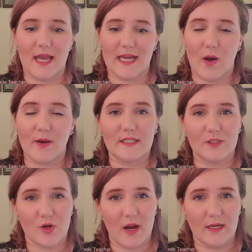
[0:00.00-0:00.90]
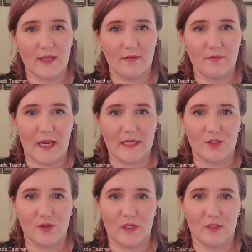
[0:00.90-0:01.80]
Now, I did try and give my
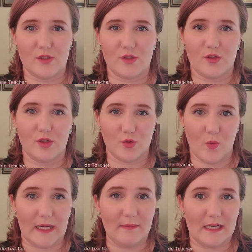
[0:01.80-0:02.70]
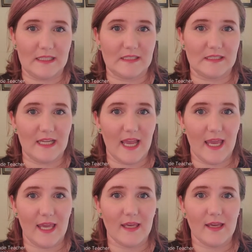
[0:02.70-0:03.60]
students the 20 minutes a
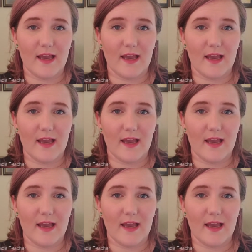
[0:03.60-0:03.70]
day,